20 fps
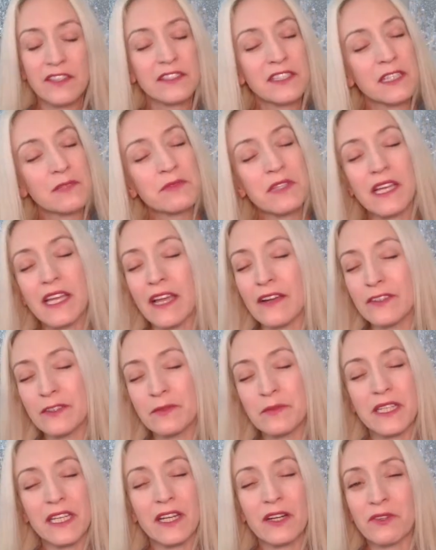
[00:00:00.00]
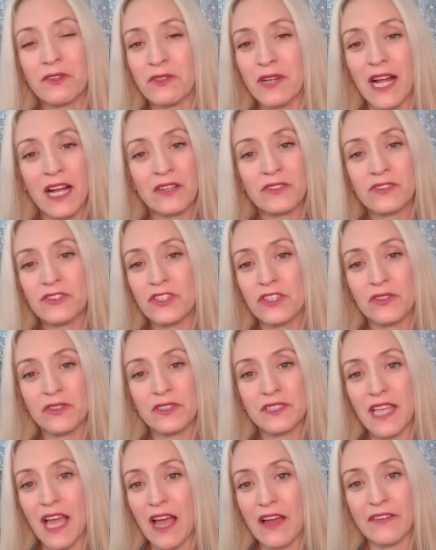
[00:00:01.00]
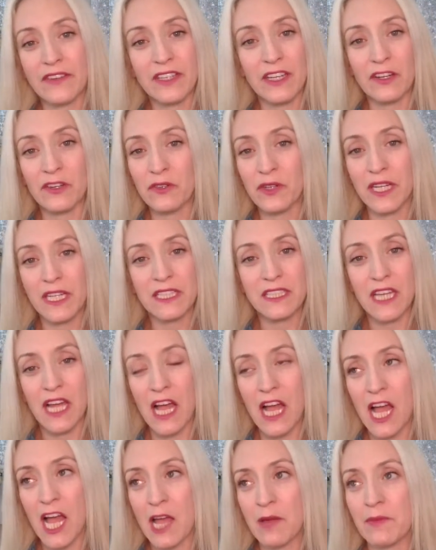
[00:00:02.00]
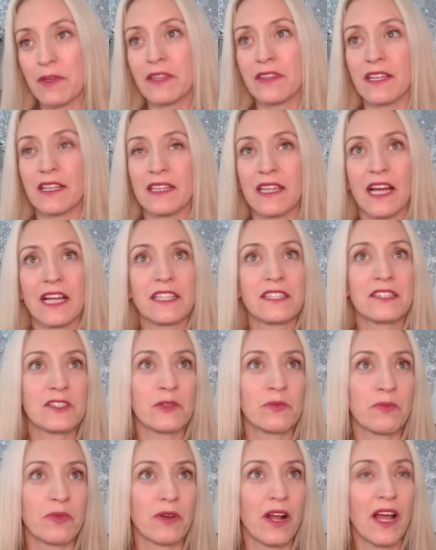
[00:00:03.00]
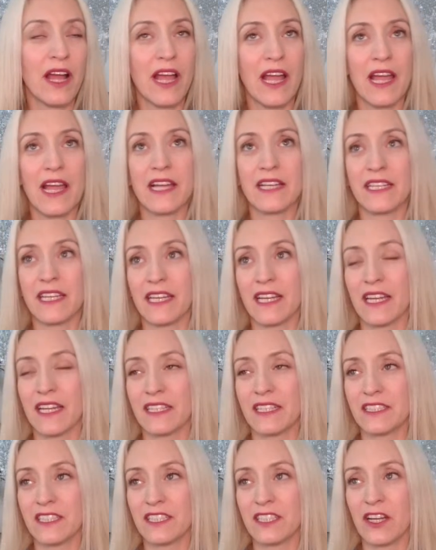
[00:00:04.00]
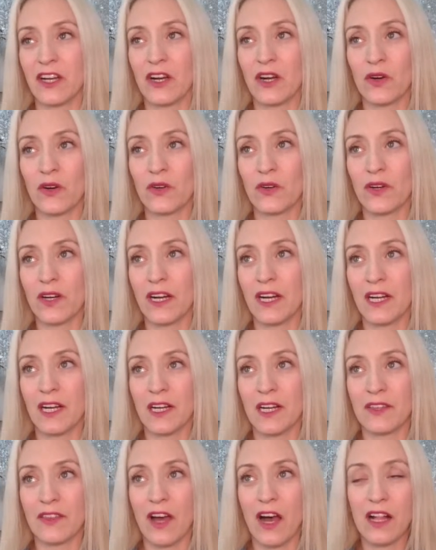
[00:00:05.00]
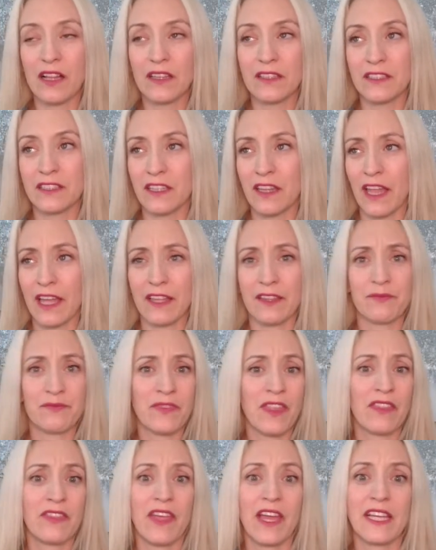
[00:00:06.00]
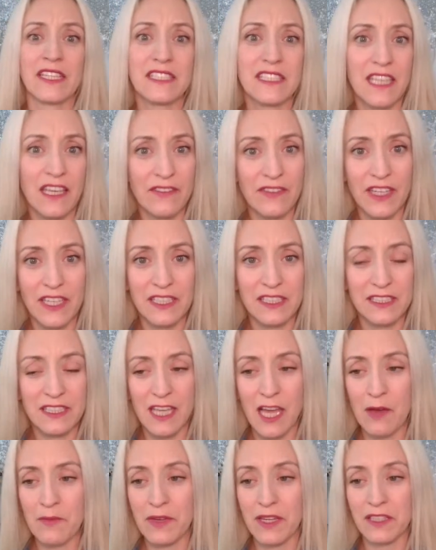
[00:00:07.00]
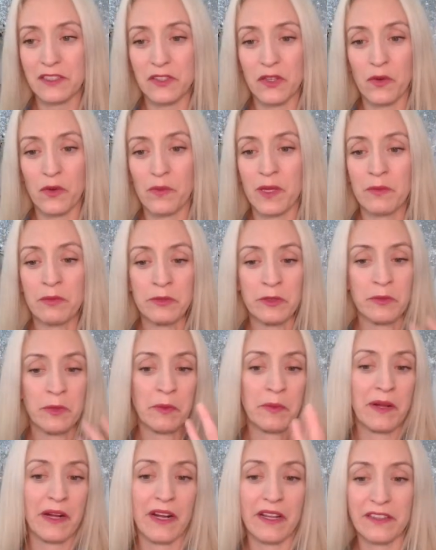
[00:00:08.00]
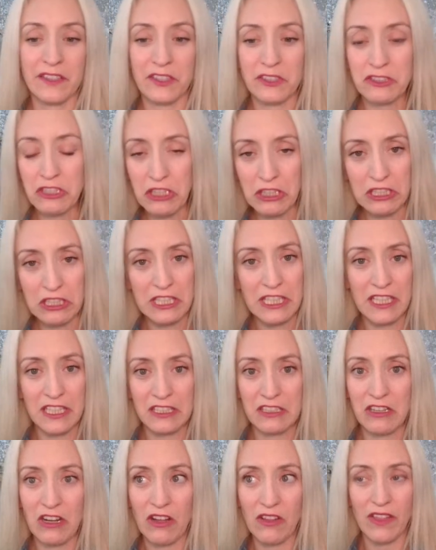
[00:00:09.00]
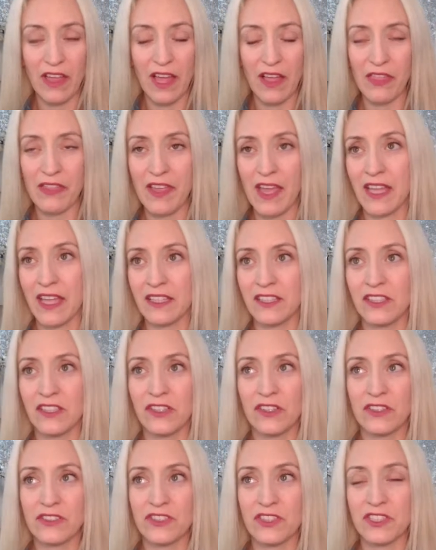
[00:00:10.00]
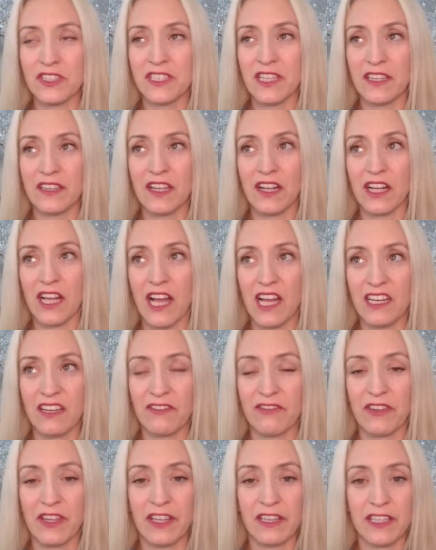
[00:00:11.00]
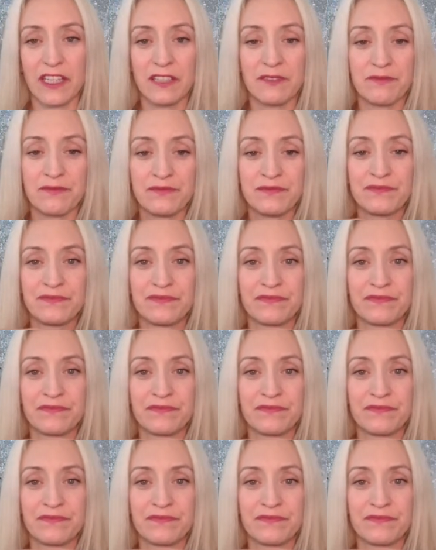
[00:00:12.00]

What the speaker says: seems like everybody around you is having a great time and the lights are bright and, the holiday, like Thanksgiving's coming. So people are preparing their turkey and all that. And you're just sitting there kind of feeling